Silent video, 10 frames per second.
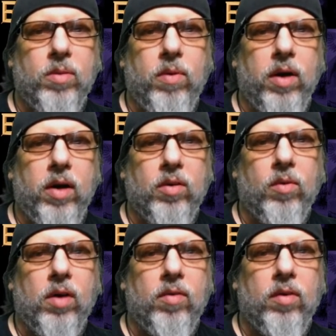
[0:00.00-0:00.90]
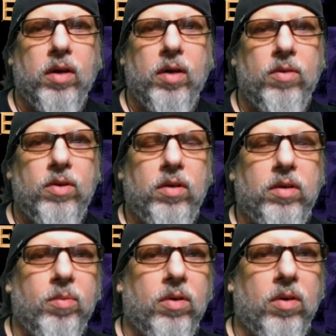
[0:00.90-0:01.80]
Prayers or whatever, and it was just
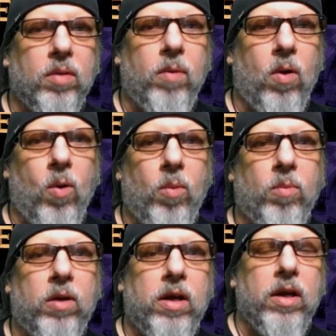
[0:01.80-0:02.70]
some sort of poem,